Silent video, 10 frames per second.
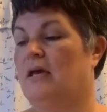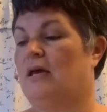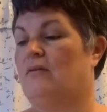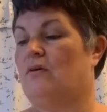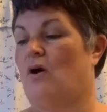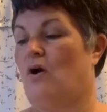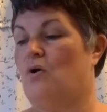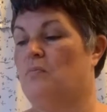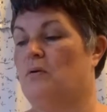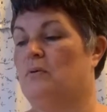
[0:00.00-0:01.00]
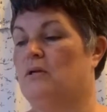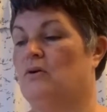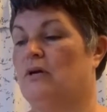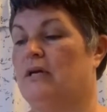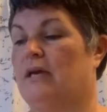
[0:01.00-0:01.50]
In the home, I'll be
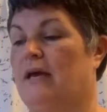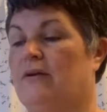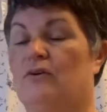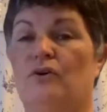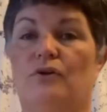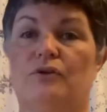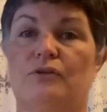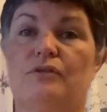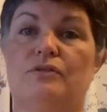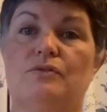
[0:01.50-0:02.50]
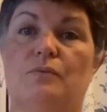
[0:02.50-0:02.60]
looking at curtains,